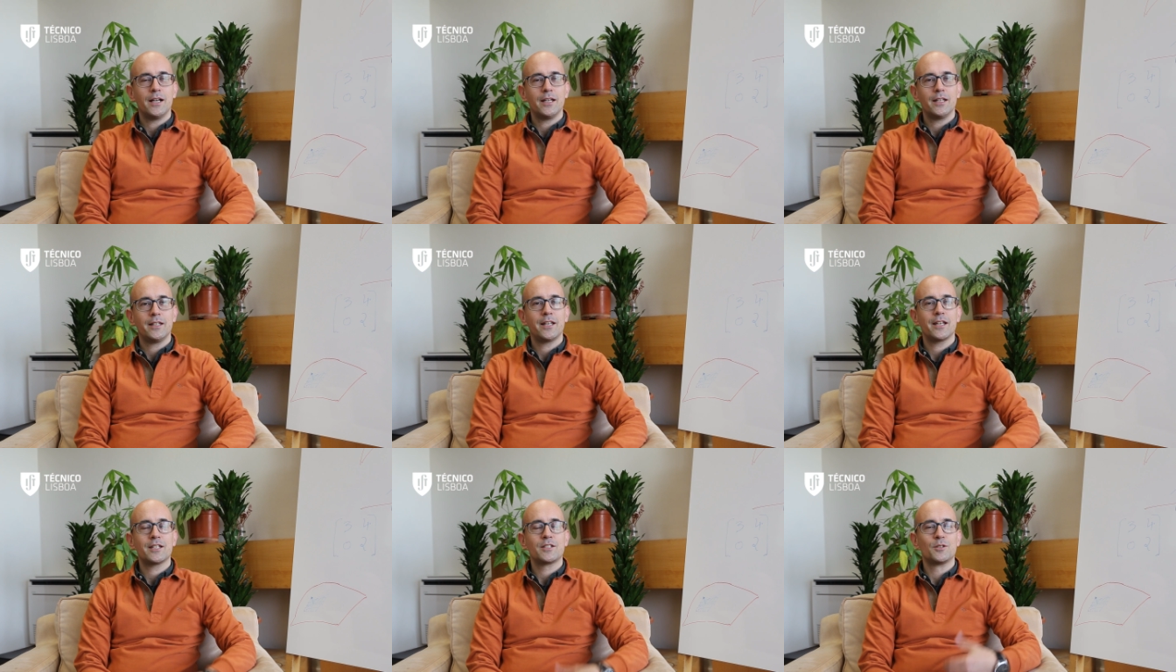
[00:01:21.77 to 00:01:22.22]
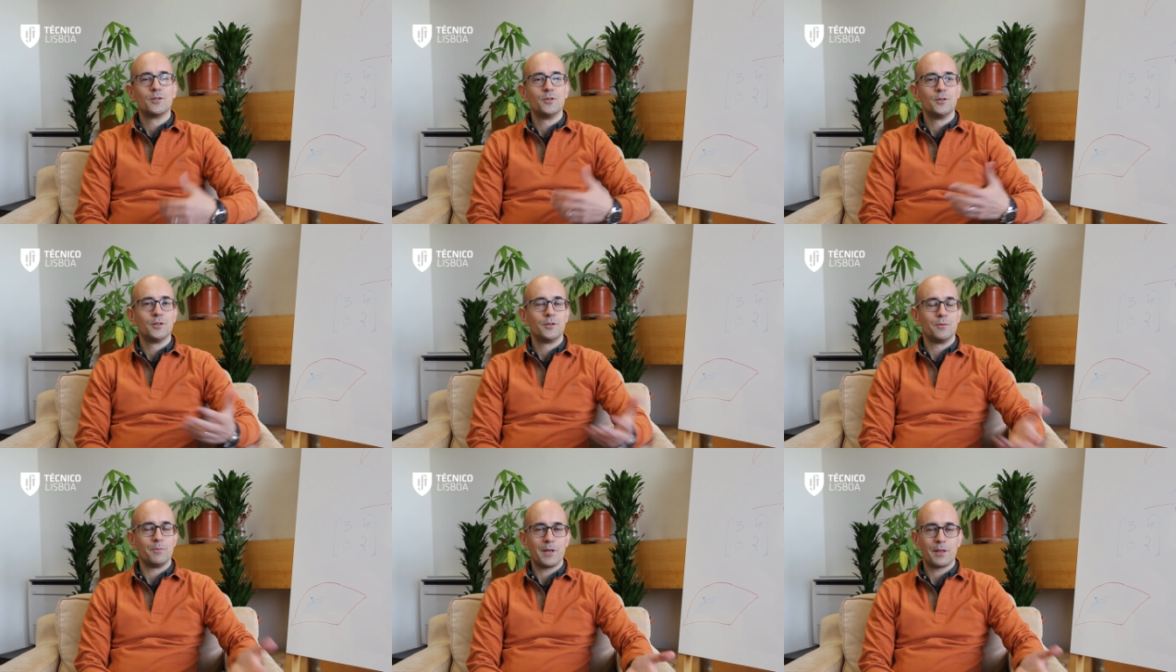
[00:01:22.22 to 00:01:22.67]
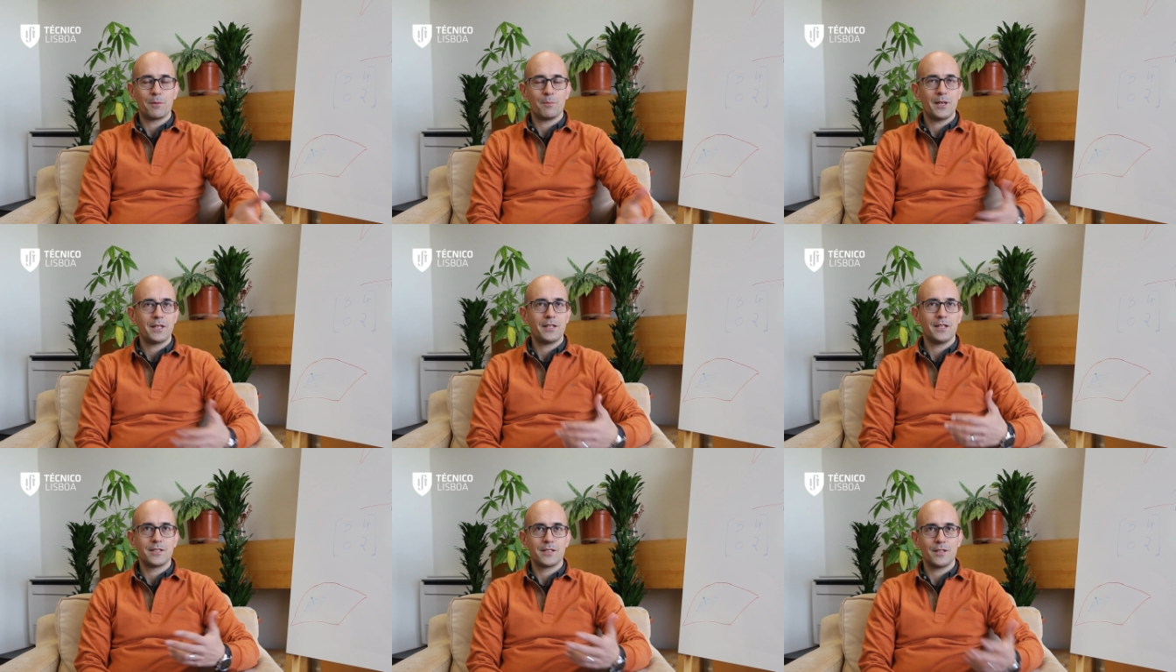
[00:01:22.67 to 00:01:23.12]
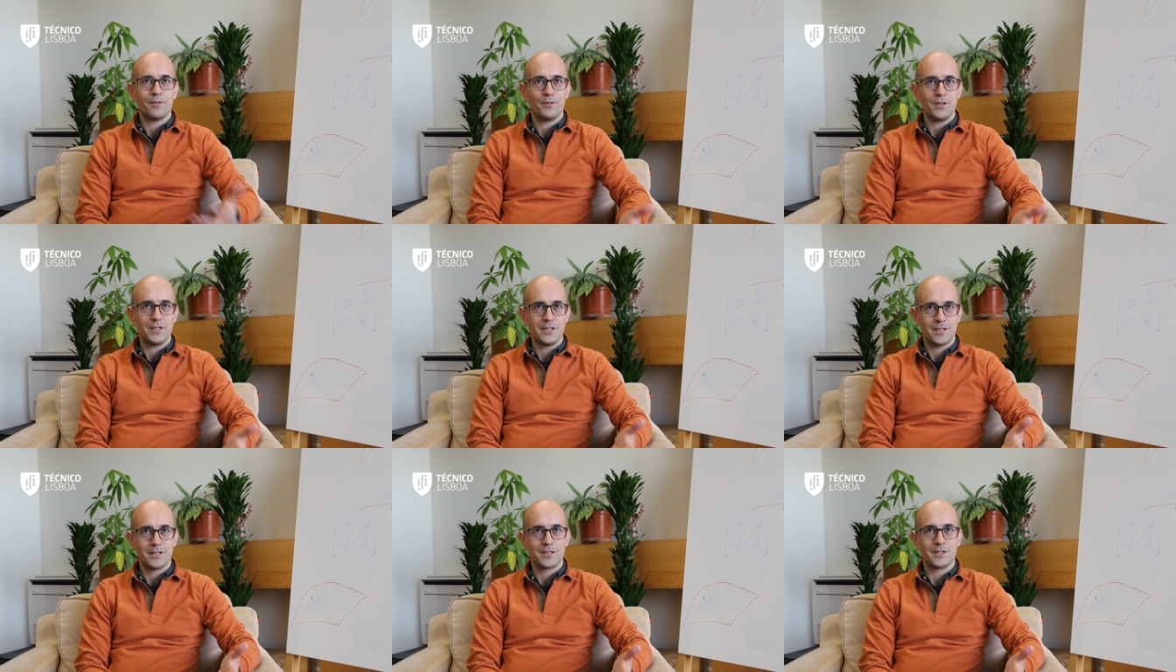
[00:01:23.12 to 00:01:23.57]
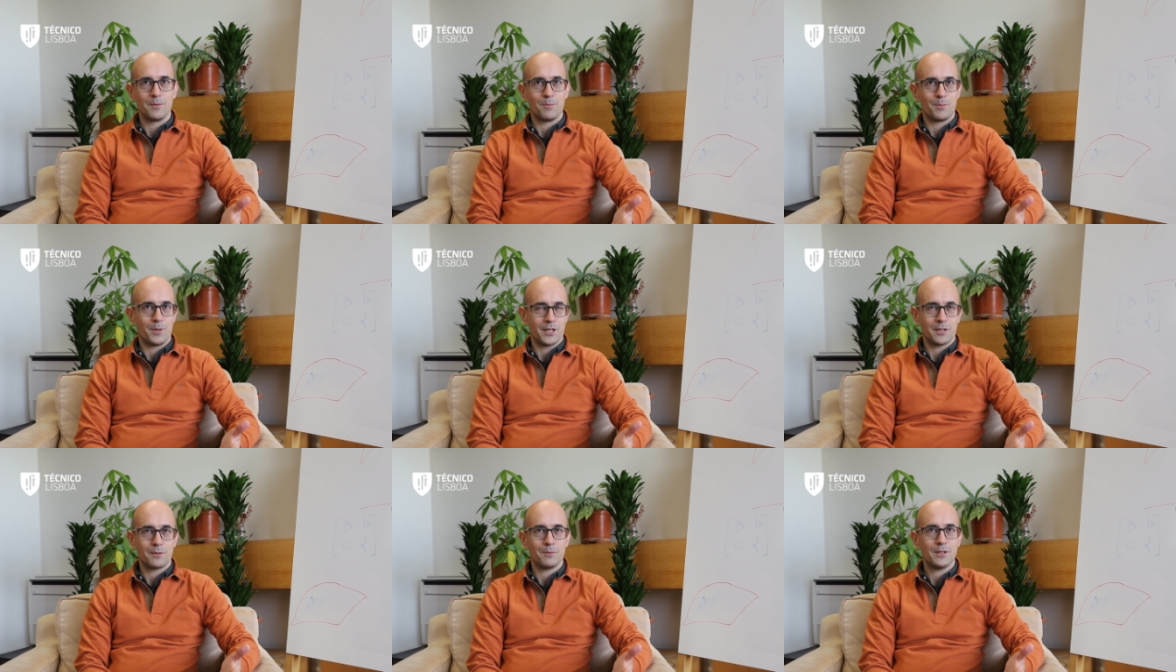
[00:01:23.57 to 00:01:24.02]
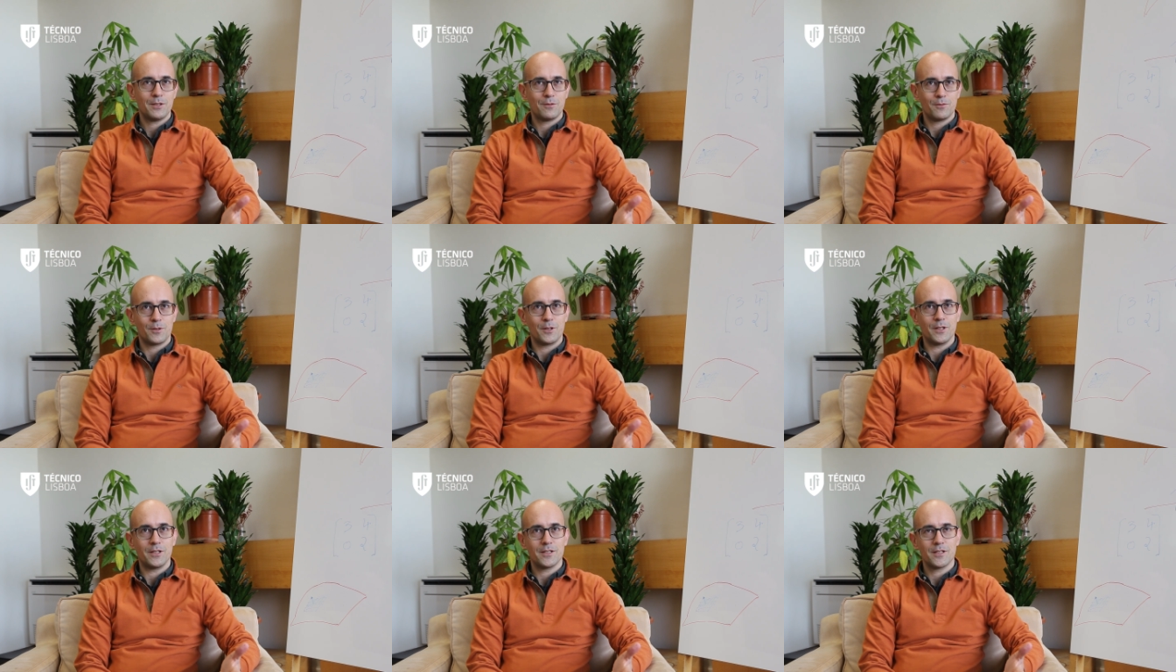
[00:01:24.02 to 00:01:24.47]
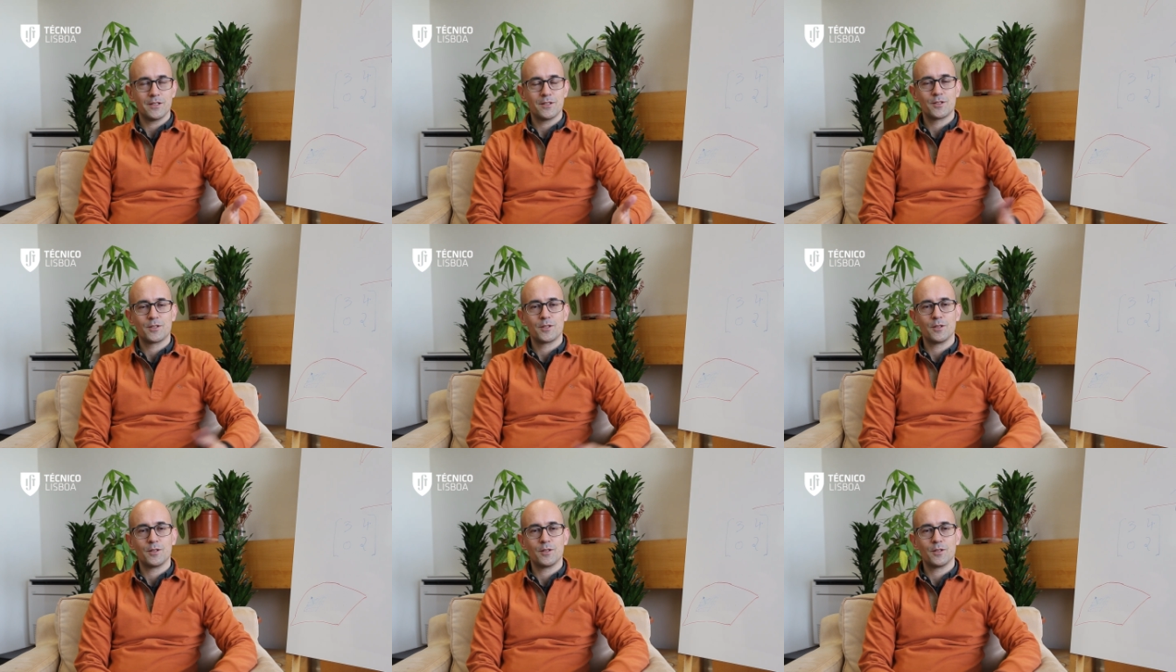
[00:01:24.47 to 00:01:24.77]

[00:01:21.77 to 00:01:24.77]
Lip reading: it has good mathematics and physics departments, for instance.